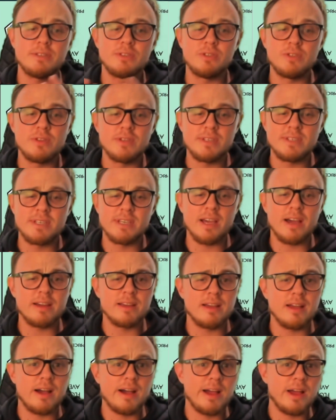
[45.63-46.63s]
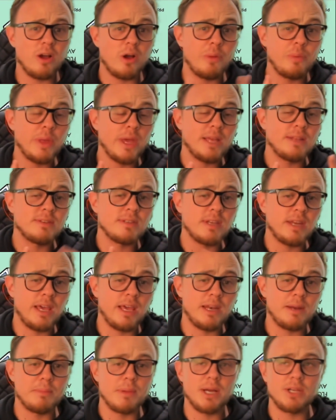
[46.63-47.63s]
to this young guy on the
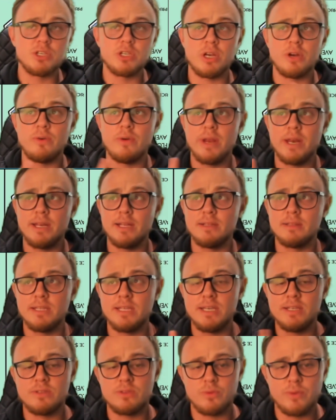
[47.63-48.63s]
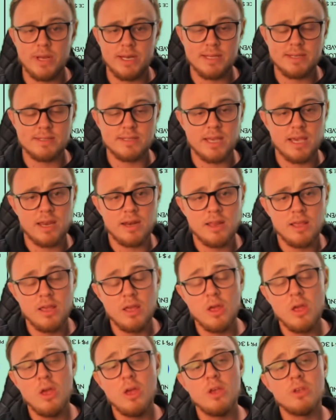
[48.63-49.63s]
internet about generating leads in real estate?
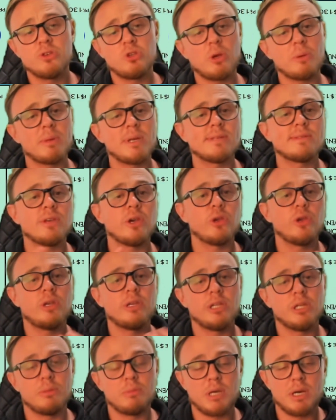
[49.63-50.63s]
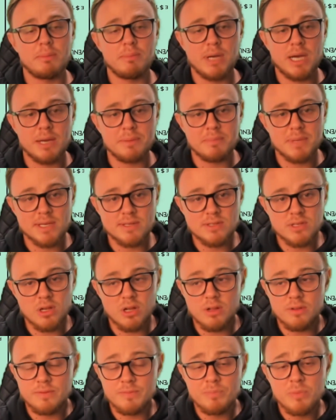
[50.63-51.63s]
So I'm going to tell you a little bit about
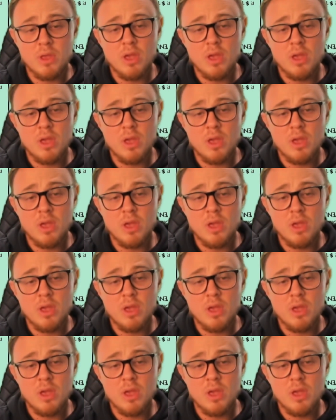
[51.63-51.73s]
myself.